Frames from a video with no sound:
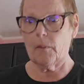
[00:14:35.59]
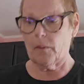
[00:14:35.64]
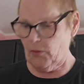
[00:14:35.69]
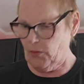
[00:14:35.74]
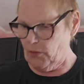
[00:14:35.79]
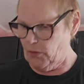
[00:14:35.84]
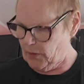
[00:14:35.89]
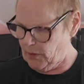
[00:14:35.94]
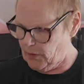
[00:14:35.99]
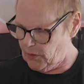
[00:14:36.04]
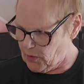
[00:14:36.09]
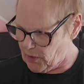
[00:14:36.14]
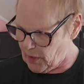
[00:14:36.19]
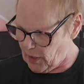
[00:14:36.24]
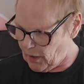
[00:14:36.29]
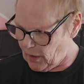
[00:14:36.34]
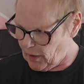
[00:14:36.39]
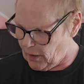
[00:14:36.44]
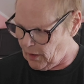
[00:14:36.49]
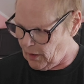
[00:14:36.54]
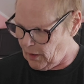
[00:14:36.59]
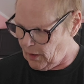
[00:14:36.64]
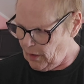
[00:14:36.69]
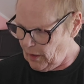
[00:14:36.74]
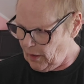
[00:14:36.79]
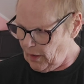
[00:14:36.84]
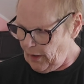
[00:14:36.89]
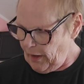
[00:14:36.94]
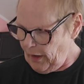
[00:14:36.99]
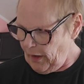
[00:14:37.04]
So there's that.
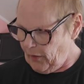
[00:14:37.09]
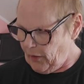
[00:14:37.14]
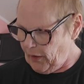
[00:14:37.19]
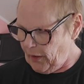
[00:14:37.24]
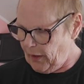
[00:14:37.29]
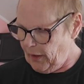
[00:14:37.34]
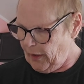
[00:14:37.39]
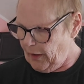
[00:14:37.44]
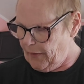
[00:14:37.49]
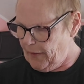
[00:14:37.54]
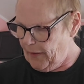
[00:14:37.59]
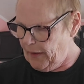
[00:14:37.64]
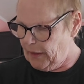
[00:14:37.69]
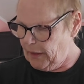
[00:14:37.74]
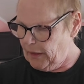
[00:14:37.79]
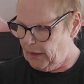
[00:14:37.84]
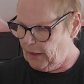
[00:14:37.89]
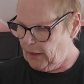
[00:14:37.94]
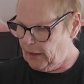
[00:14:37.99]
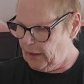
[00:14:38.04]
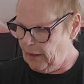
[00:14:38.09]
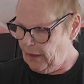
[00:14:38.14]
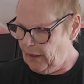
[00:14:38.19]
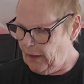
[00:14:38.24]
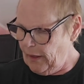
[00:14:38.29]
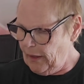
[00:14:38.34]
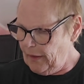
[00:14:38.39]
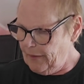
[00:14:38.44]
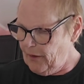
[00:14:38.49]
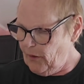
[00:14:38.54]
Okay, and then
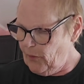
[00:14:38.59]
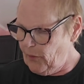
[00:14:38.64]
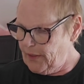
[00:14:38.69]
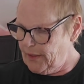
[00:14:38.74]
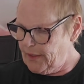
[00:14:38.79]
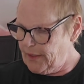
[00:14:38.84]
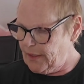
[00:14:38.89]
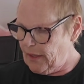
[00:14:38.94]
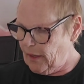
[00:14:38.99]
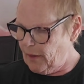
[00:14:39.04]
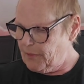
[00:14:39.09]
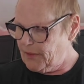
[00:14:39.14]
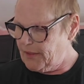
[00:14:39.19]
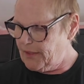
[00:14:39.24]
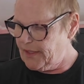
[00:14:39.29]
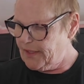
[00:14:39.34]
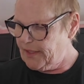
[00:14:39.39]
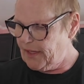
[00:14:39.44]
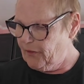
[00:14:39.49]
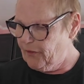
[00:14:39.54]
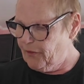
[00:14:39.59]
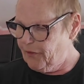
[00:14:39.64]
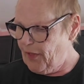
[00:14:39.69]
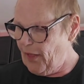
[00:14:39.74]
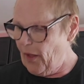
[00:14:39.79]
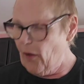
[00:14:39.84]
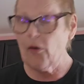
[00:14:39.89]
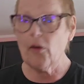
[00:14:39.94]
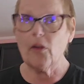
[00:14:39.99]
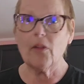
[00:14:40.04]
there was
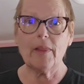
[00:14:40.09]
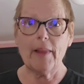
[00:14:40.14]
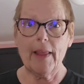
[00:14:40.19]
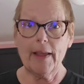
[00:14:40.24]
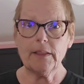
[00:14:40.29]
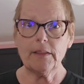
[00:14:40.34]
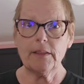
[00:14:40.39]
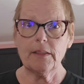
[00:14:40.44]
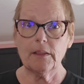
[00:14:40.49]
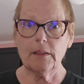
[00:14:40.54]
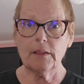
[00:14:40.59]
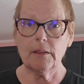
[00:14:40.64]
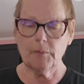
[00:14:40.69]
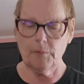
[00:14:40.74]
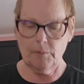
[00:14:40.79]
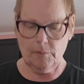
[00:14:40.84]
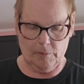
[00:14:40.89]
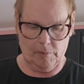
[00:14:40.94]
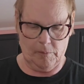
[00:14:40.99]
sunflower lectin.